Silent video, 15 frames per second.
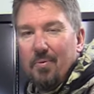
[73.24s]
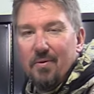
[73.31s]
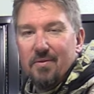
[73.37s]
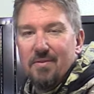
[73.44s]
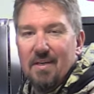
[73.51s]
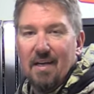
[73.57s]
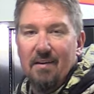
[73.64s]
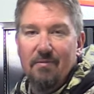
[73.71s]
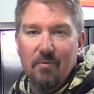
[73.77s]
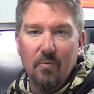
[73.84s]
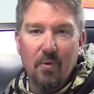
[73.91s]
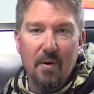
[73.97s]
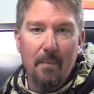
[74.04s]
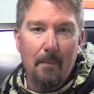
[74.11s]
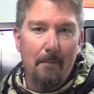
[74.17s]
per se for
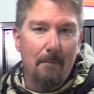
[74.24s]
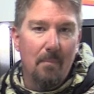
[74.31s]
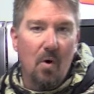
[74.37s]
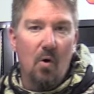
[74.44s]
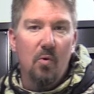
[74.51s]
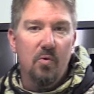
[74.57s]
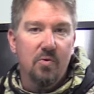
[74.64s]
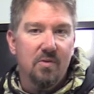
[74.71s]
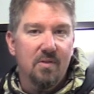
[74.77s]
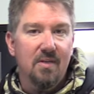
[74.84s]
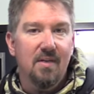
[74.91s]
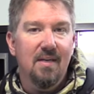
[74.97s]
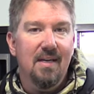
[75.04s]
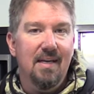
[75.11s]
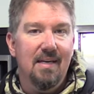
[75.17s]
where
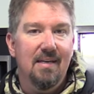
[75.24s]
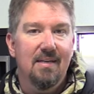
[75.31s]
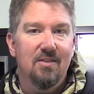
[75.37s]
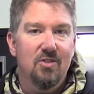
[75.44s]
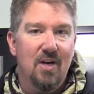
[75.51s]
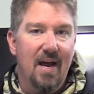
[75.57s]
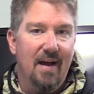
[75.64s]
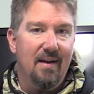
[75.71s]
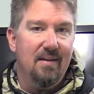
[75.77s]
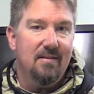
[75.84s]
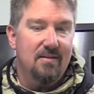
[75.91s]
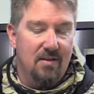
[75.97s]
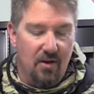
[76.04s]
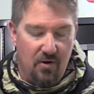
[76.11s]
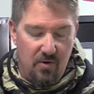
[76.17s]
most heated
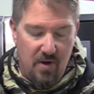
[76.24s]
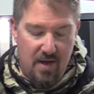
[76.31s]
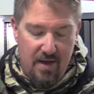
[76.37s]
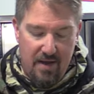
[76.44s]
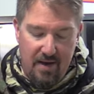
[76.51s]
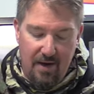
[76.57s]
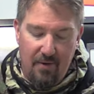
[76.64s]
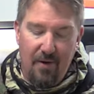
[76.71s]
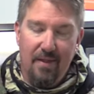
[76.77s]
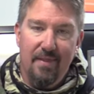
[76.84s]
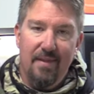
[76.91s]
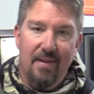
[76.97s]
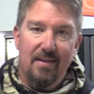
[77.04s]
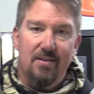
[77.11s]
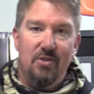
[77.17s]
jackets go. Now
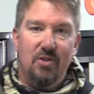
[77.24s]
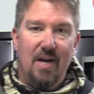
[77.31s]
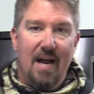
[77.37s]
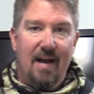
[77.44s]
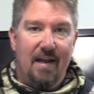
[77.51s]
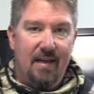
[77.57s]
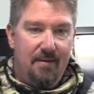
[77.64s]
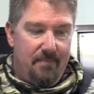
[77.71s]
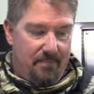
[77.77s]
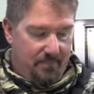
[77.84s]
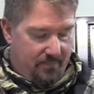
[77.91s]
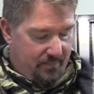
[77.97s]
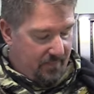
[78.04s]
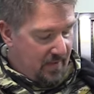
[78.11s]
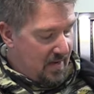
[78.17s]
on this jacket,
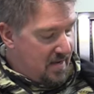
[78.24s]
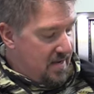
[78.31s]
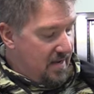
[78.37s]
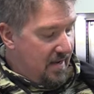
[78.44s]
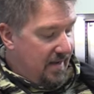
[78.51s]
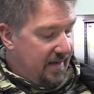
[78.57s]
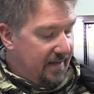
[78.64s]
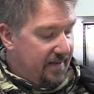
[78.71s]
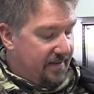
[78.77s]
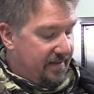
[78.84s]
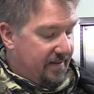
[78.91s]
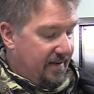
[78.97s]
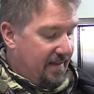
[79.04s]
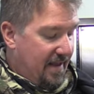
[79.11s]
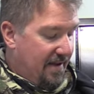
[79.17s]

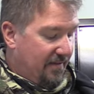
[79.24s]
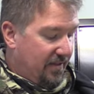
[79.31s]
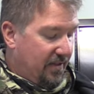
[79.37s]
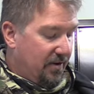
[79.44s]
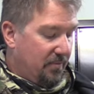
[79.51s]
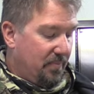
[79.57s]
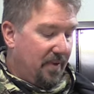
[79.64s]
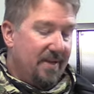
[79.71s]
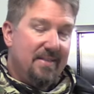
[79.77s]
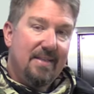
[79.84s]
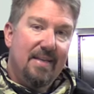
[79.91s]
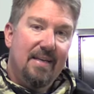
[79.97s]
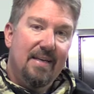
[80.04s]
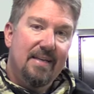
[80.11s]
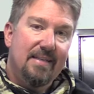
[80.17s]
it's they have a little place
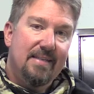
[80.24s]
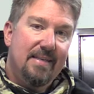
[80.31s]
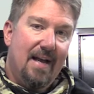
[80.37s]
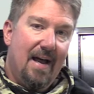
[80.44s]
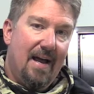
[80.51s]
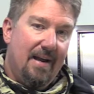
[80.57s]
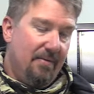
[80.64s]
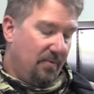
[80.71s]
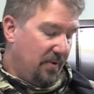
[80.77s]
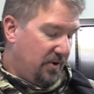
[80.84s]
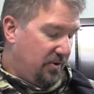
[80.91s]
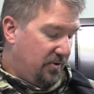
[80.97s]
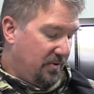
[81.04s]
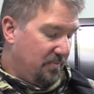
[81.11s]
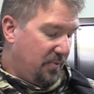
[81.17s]
in the inside where
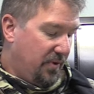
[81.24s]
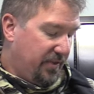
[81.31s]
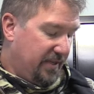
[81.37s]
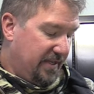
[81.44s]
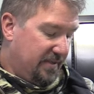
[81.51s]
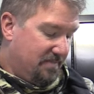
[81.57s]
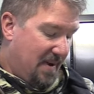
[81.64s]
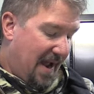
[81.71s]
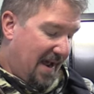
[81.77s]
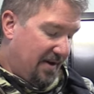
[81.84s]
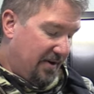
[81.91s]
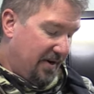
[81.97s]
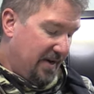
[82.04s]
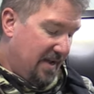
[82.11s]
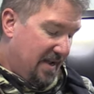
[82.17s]
you can put this
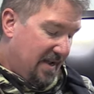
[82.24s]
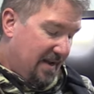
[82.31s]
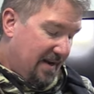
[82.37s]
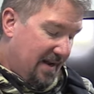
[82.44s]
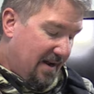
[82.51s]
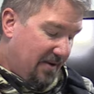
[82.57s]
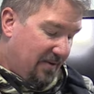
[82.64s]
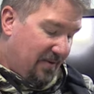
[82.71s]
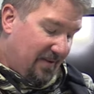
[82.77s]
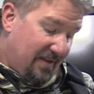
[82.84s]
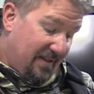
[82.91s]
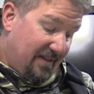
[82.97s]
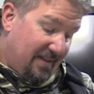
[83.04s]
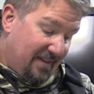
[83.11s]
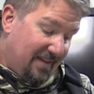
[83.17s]
battery. Now,
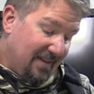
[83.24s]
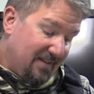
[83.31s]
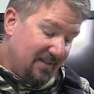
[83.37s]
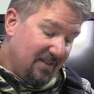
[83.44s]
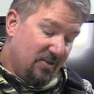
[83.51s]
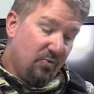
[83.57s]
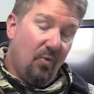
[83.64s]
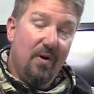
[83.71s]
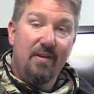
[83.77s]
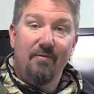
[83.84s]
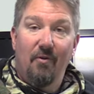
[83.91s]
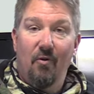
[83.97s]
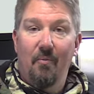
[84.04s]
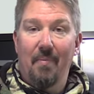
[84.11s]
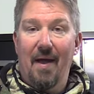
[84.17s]
this is a twenty
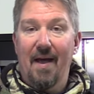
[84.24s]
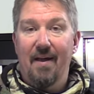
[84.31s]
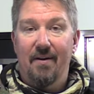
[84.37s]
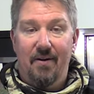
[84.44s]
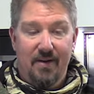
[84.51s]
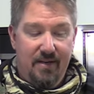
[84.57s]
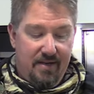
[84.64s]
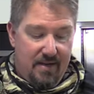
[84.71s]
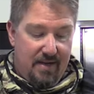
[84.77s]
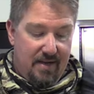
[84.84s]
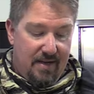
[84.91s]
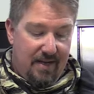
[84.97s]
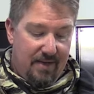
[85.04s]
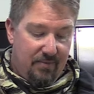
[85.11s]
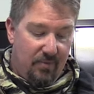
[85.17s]
volt battery,
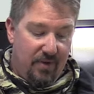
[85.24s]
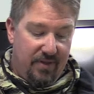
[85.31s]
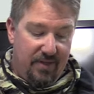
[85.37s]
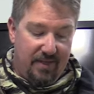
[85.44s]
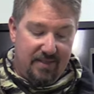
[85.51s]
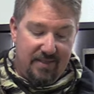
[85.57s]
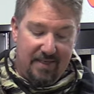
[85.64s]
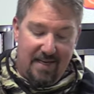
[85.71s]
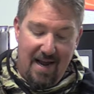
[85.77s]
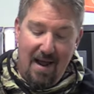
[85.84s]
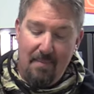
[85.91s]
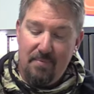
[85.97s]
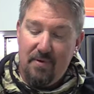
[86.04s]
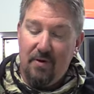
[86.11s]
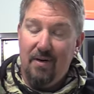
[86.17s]
and with its
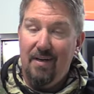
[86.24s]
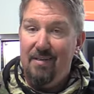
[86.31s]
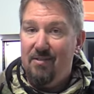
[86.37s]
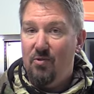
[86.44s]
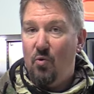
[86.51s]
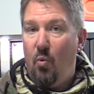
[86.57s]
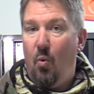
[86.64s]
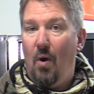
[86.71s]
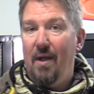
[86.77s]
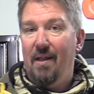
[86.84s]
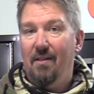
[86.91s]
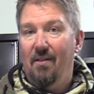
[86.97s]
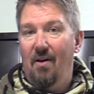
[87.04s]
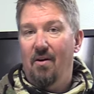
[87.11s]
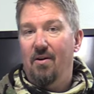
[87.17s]
adapter, it's
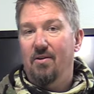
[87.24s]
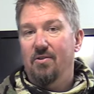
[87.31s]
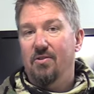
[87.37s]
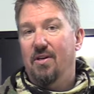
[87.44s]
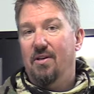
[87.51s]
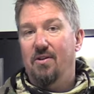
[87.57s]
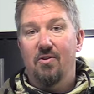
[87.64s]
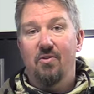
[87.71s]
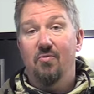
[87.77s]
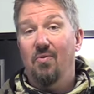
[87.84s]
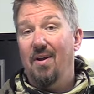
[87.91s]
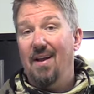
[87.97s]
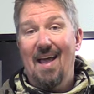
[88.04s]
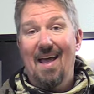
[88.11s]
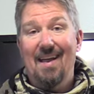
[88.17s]
quite large. Now you can
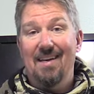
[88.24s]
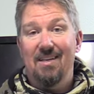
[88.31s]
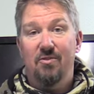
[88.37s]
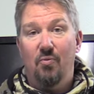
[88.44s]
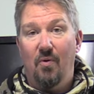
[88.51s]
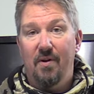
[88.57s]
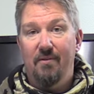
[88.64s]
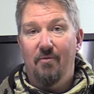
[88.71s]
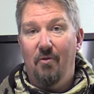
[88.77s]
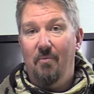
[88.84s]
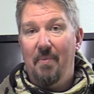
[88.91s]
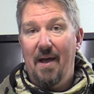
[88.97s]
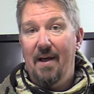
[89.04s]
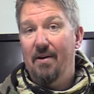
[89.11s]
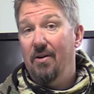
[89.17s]
run any twenty volt
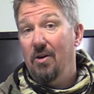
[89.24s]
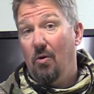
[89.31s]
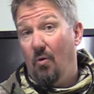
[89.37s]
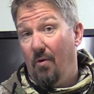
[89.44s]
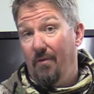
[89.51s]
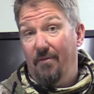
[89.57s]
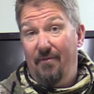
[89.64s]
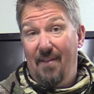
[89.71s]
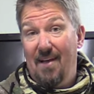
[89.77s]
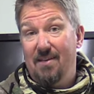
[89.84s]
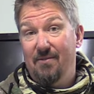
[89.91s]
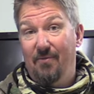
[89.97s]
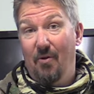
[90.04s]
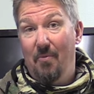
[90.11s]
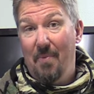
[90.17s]
battery or a
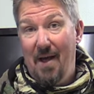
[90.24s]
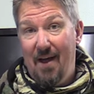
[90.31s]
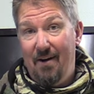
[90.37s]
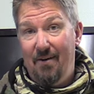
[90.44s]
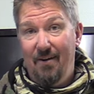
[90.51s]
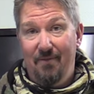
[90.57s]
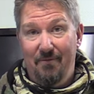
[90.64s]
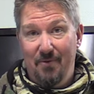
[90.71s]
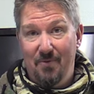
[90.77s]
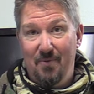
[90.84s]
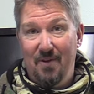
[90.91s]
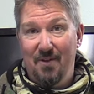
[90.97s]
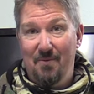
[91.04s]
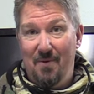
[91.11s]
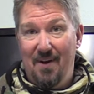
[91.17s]
flex volt battery if you
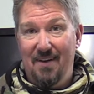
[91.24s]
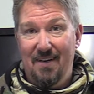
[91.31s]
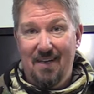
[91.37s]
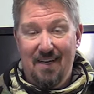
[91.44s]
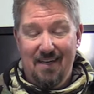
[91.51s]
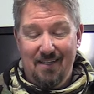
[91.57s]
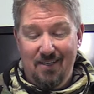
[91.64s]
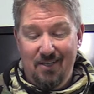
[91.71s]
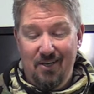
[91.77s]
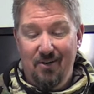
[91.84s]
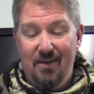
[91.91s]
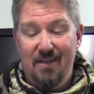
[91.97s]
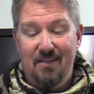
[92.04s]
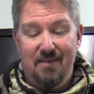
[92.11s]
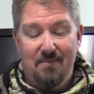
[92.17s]
really wanted to get
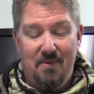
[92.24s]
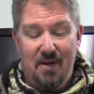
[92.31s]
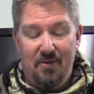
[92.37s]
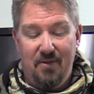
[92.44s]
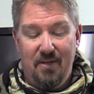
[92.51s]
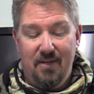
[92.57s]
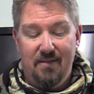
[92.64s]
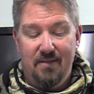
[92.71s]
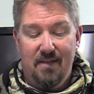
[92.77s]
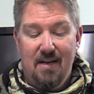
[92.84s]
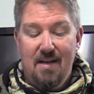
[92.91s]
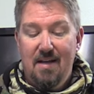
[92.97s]
serious about this,